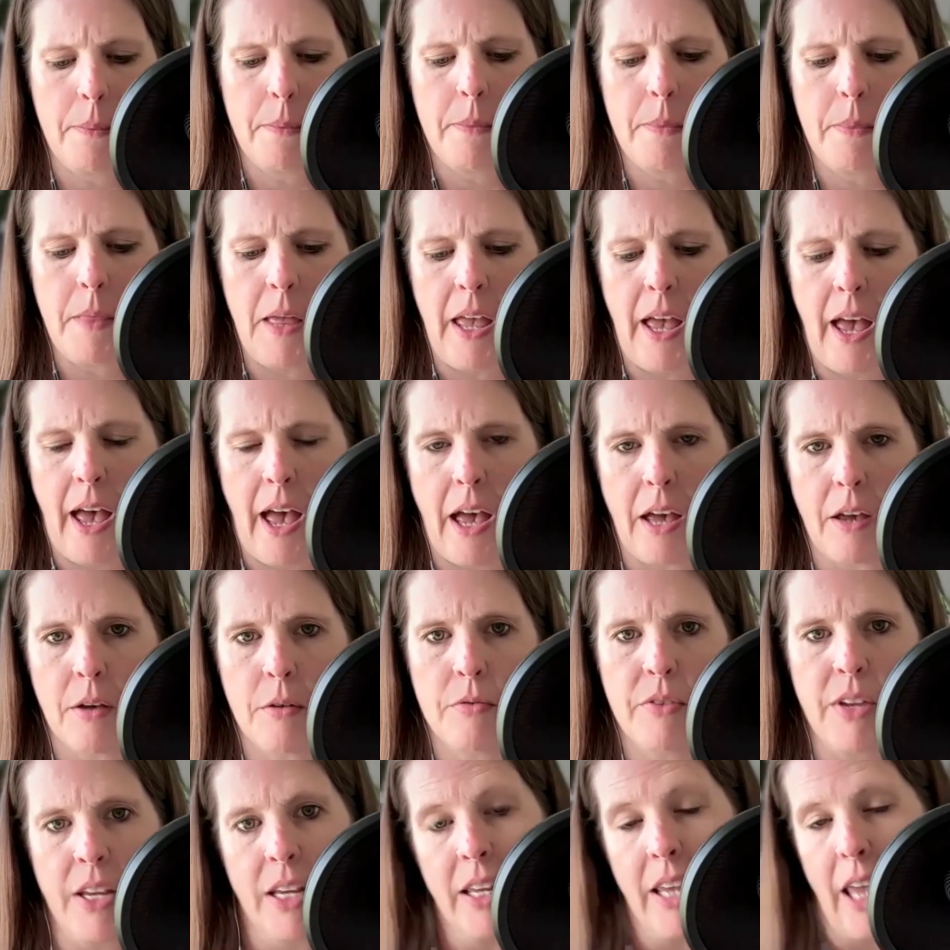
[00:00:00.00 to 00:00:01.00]
They
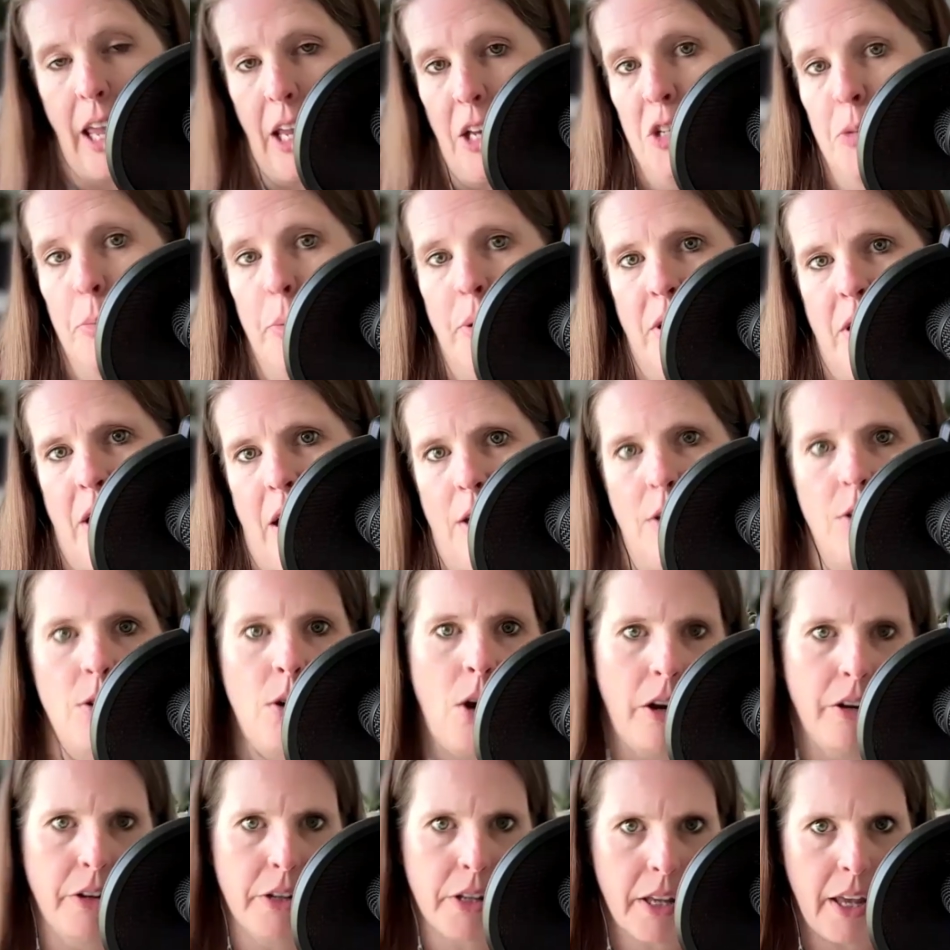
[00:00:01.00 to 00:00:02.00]
have engagement and
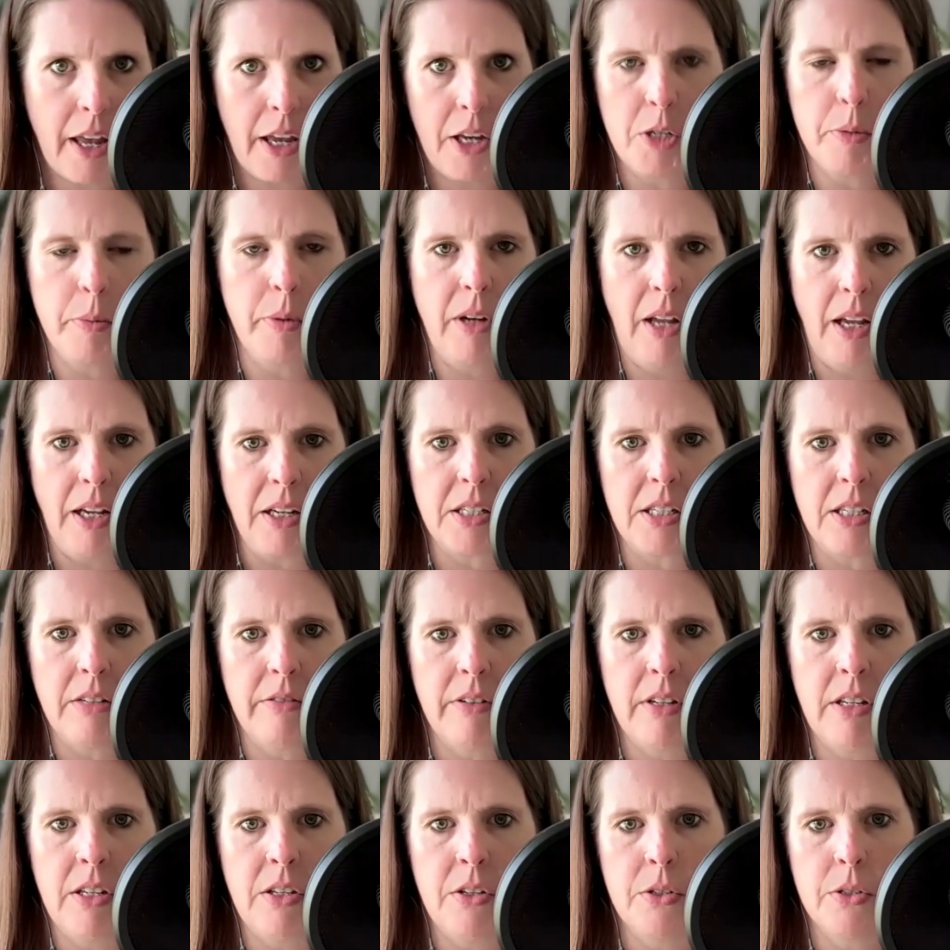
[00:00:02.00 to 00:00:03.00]
non-engagement
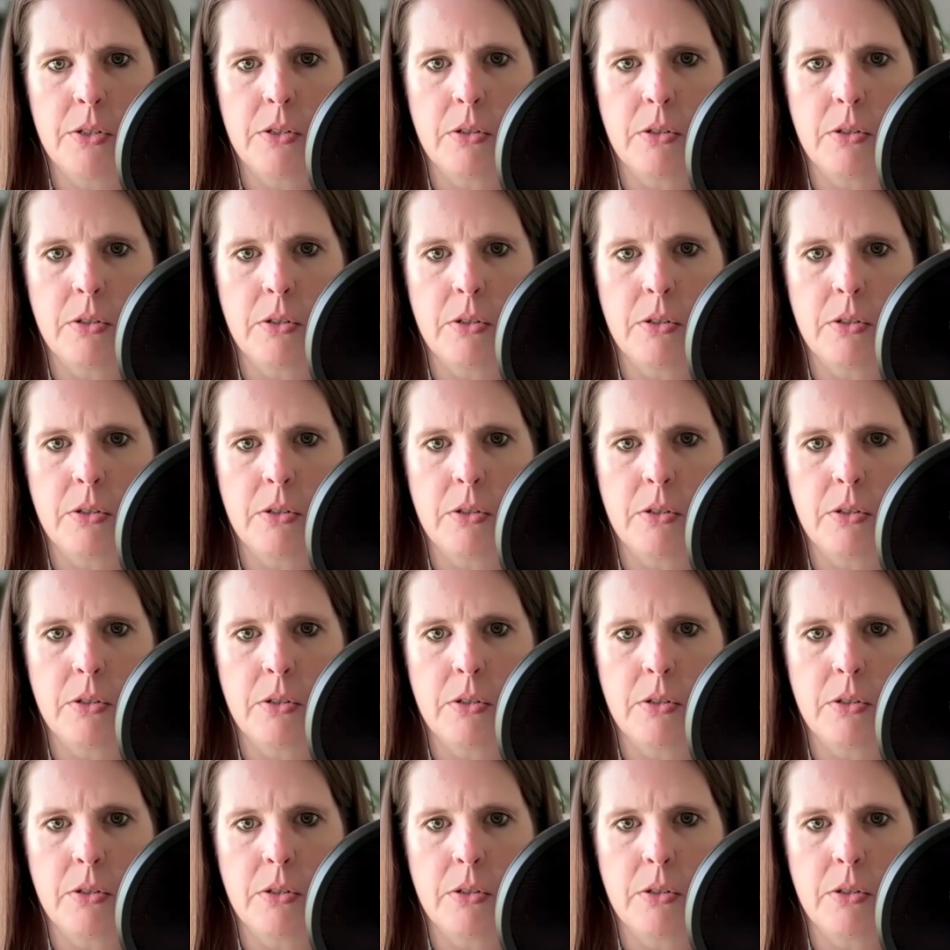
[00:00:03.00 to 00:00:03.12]
activities,